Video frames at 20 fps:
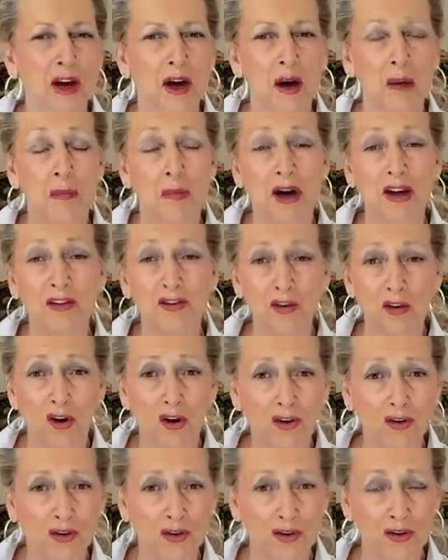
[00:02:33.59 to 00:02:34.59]
my
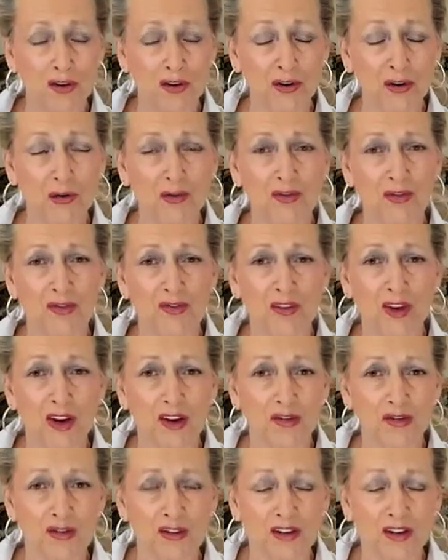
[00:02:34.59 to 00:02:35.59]
daughter, who is a
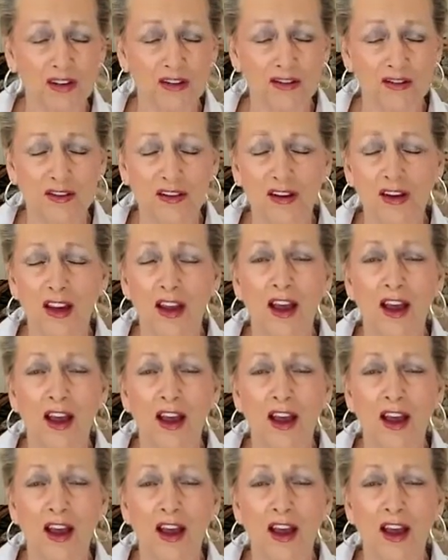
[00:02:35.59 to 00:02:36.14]
fashionista,